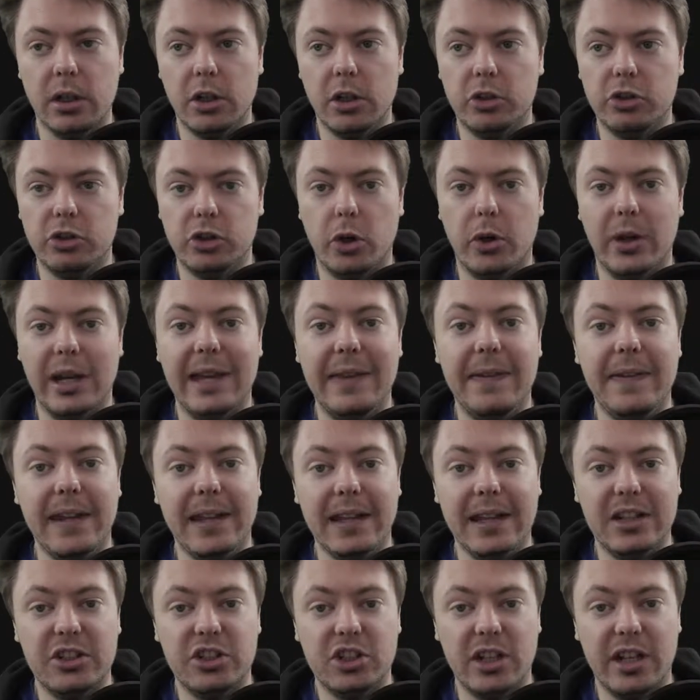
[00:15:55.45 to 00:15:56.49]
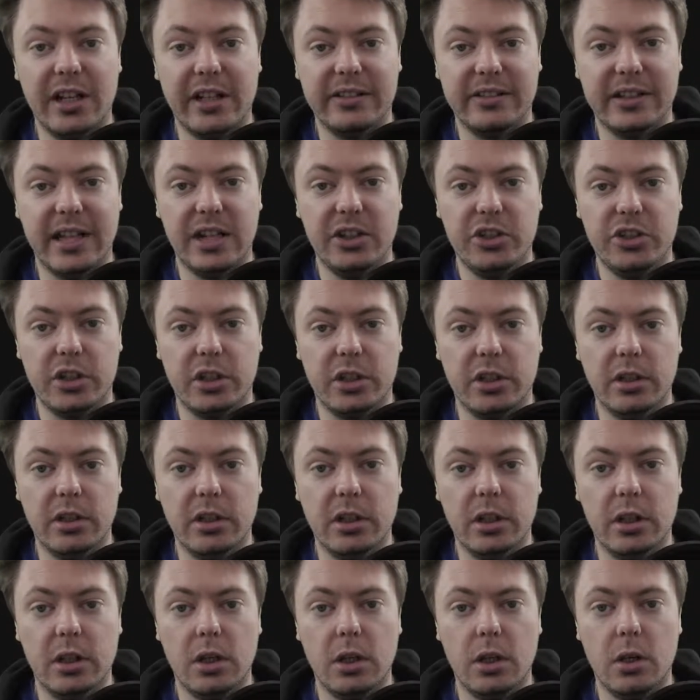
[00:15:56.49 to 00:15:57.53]
So in the initialization,
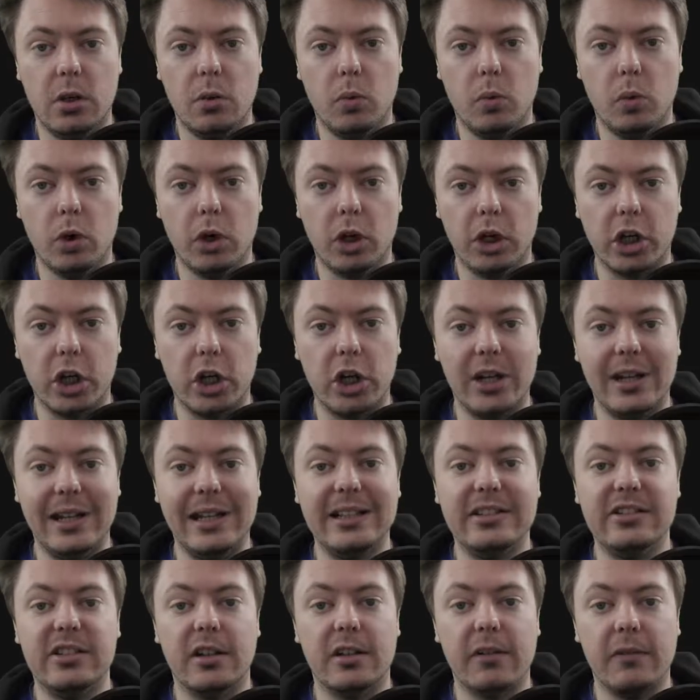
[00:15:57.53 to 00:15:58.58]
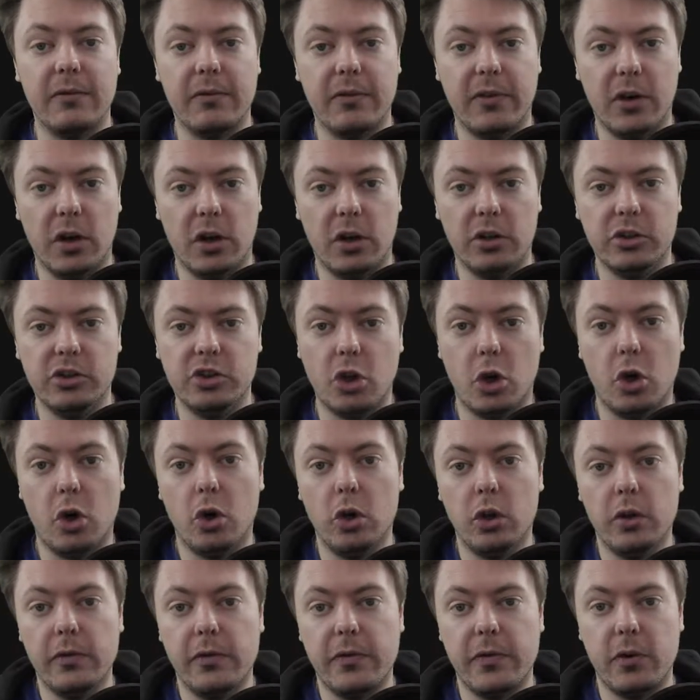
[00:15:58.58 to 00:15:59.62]
we're going to need to convert
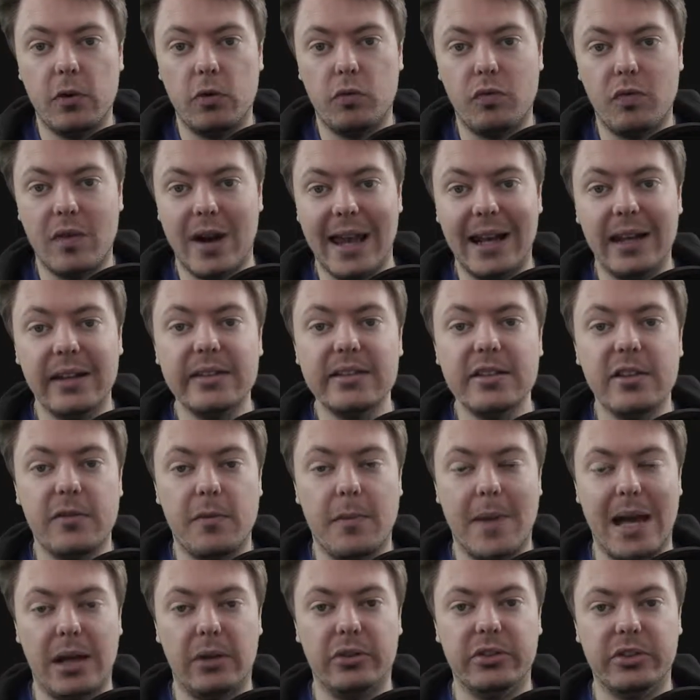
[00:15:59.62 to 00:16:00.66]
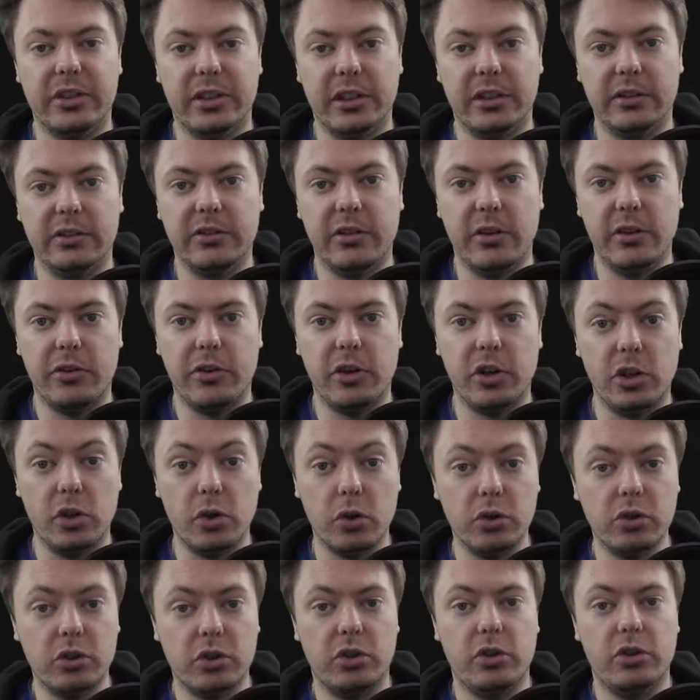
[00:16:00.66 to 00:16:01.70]
all of the relative mountings that the
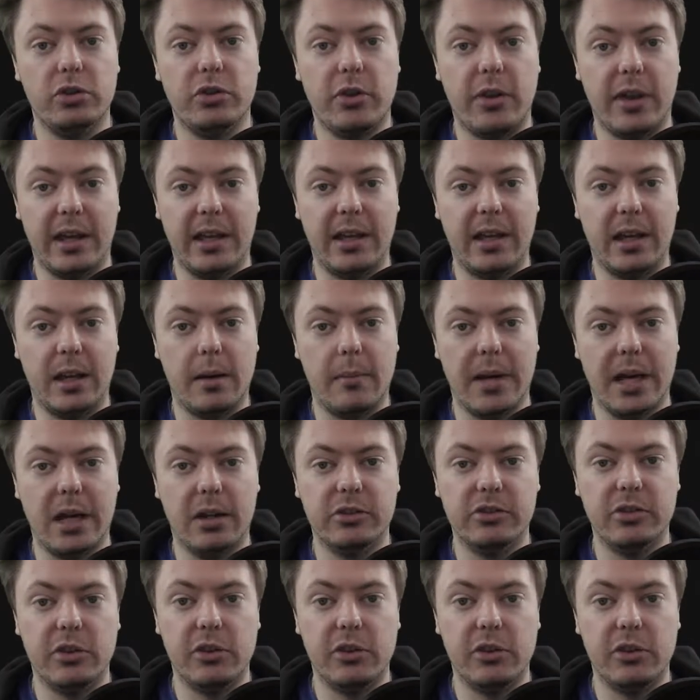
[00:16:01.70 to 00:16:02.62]
user is thinking about